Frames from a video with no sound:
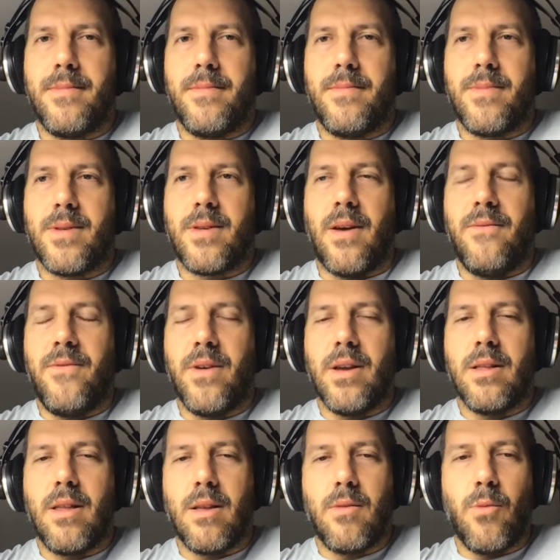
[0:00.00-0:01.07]
something
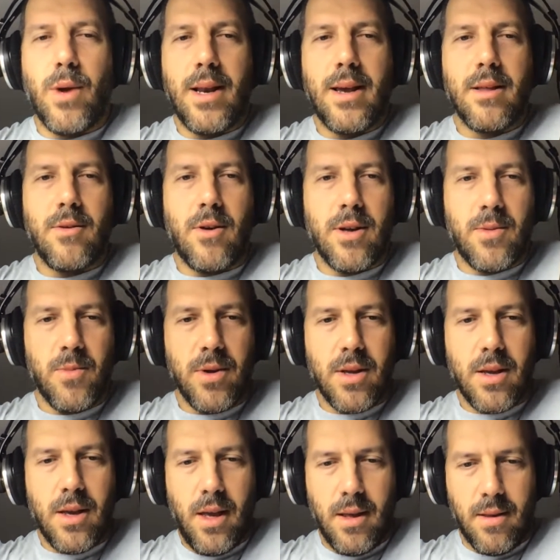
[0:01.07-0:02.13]
that really annoys
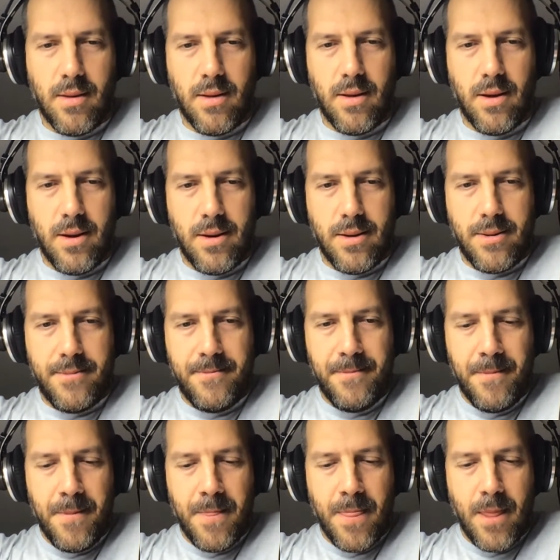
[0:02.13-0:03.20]
me is uh,
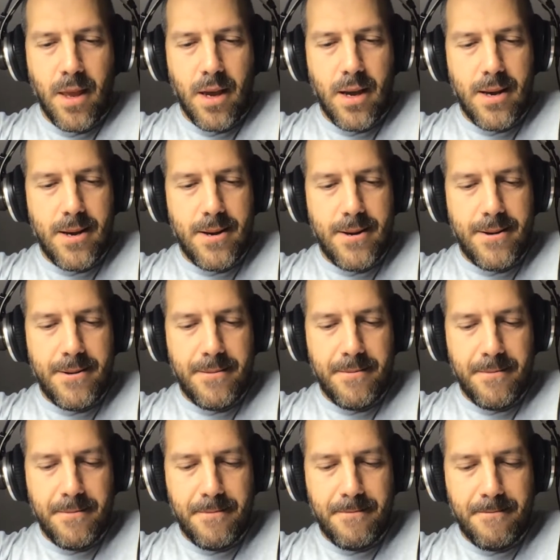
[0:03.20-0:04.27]
the
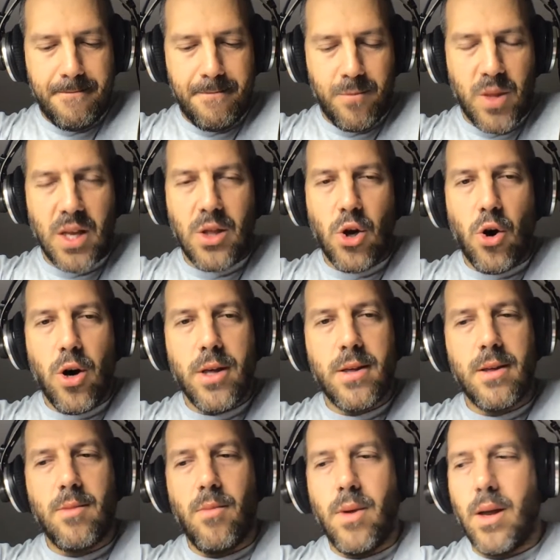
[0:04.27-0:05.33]
noise
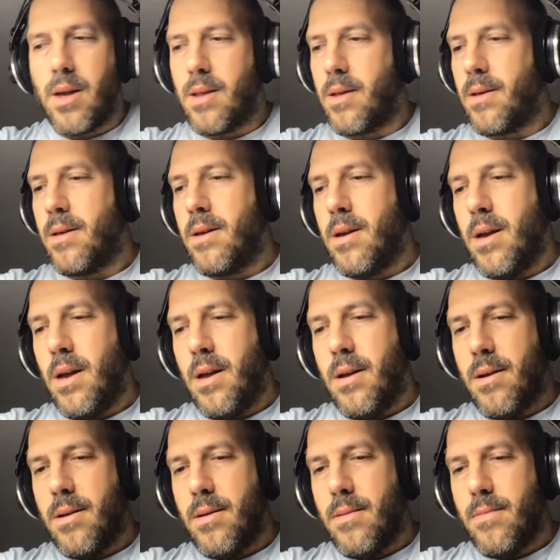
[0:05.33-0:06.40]
it makes.
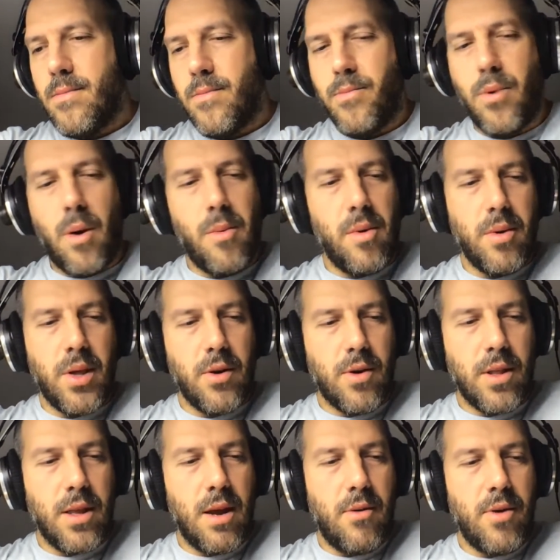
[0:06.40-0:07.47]
Probably you
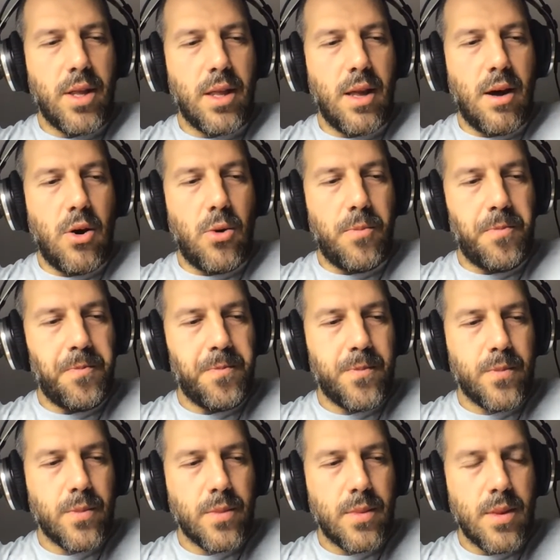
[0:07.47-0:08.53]
can hear it now.
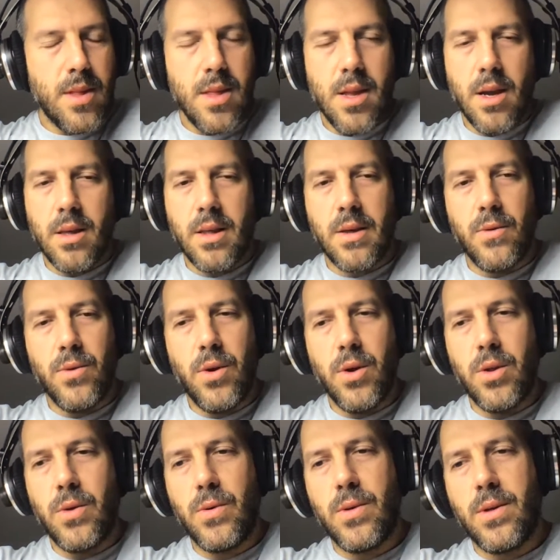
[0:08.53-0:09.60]
As soon as you
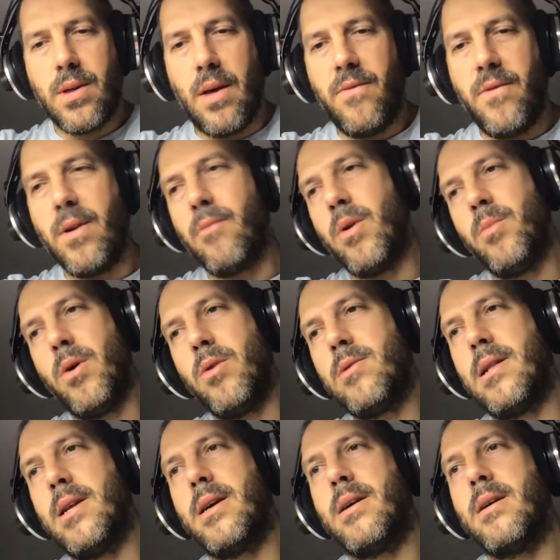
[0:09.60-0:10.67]
do something
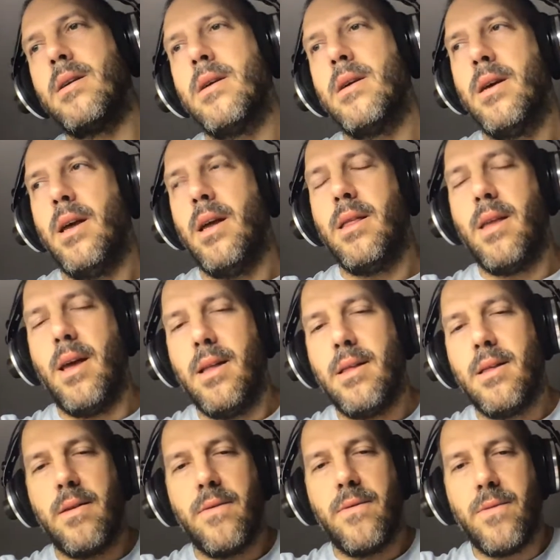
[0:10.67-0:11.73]
remotely
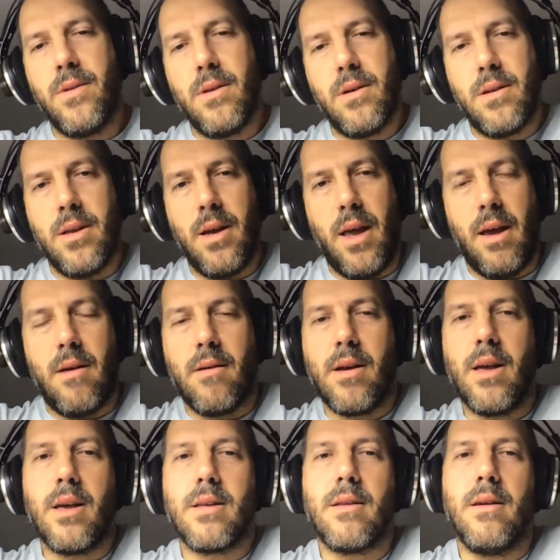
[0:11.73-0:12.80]
intensive,
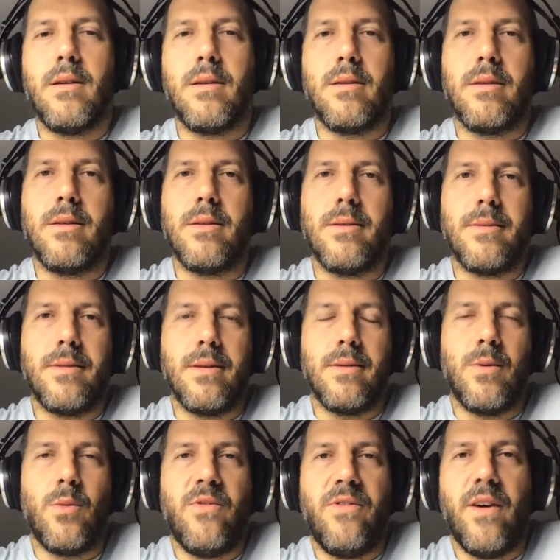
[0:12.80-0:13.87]
the
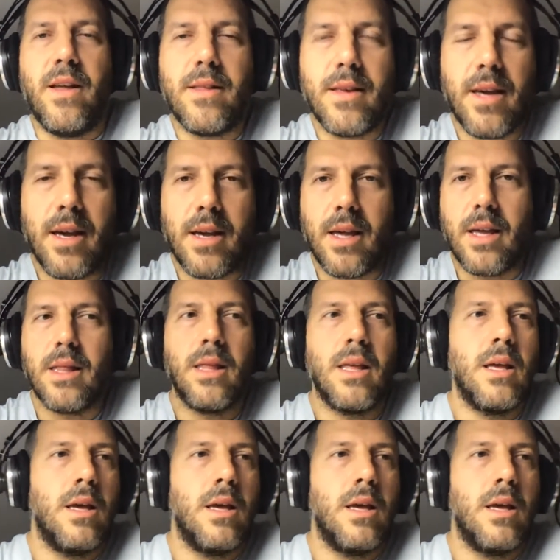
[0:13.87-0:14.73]
fans kick in,